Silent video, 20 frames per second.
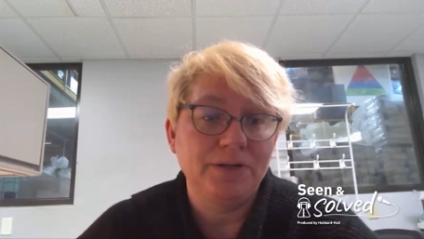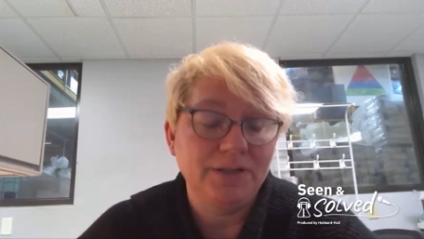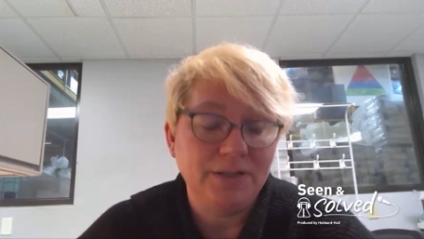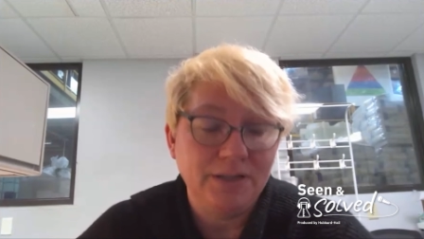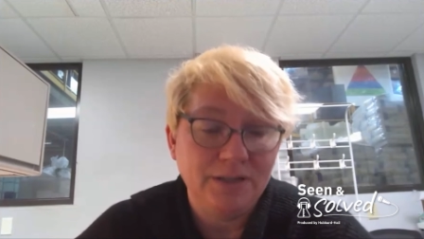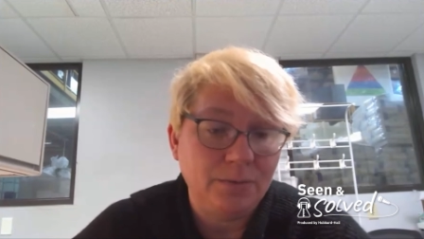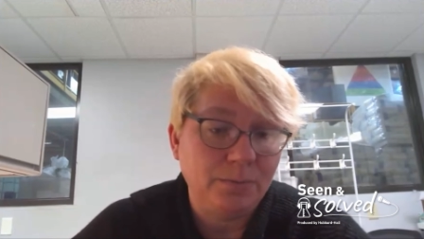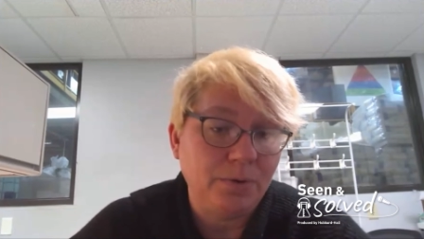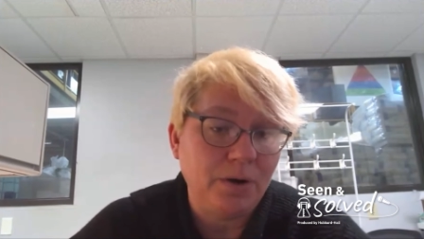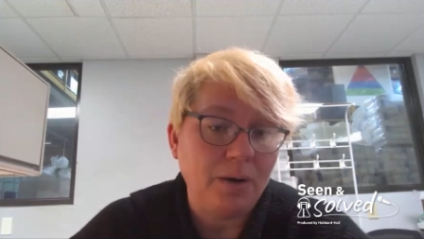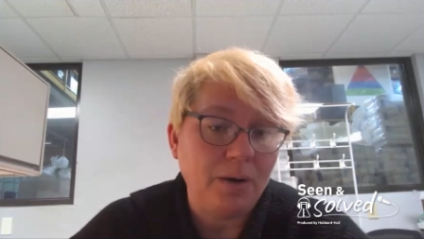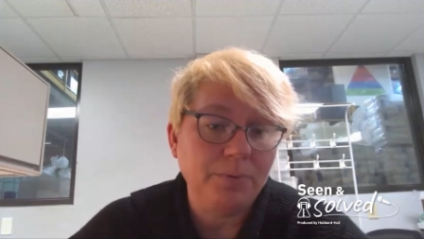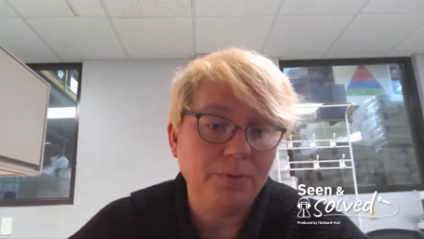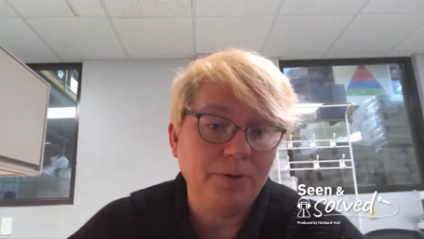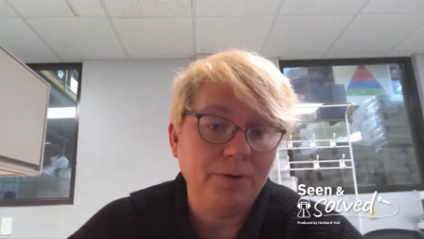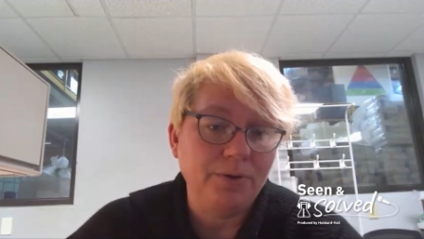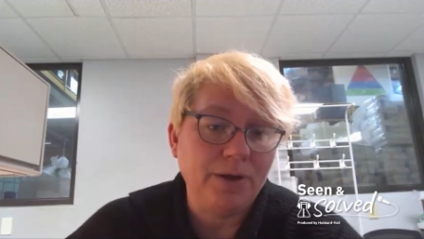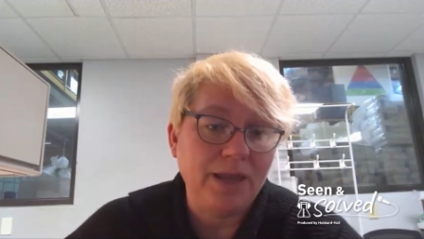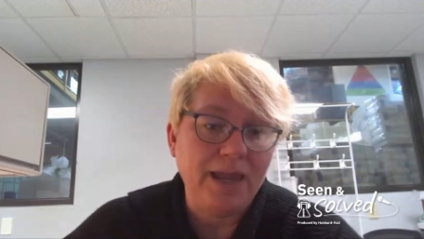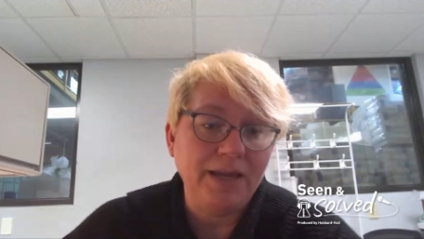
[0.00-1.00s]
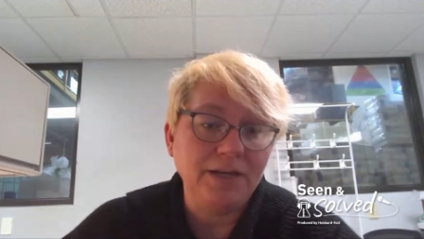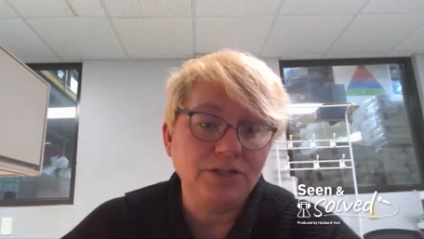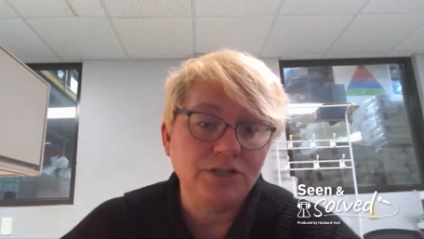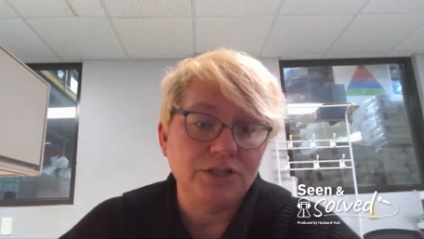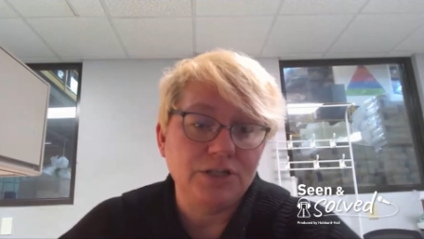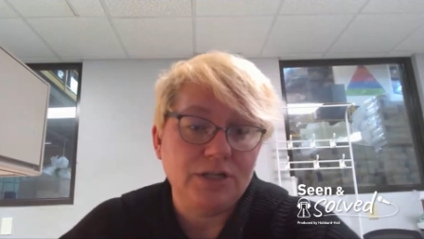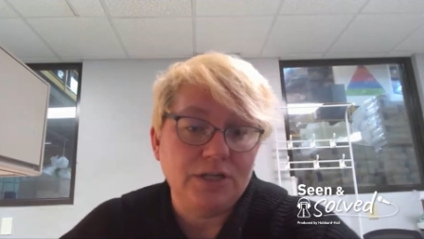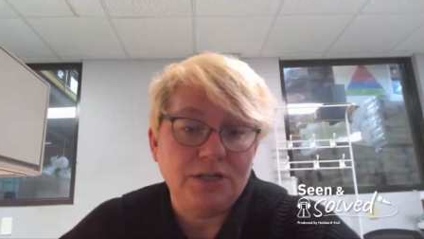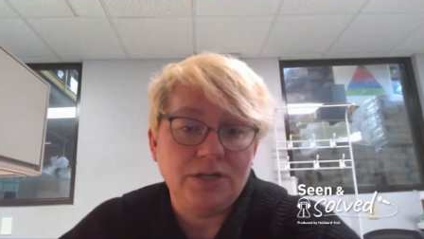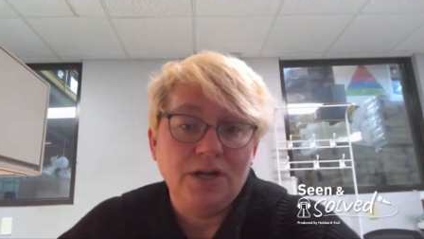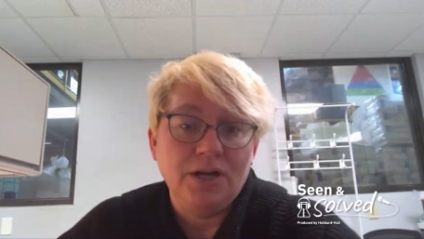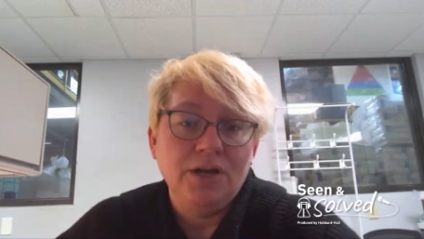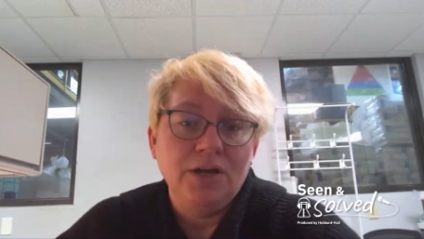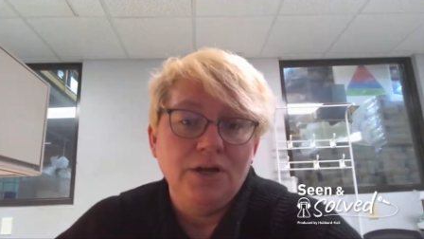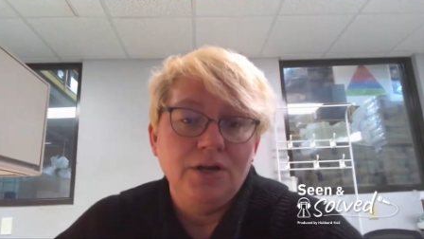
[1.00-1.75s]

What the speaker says: and in the proper location,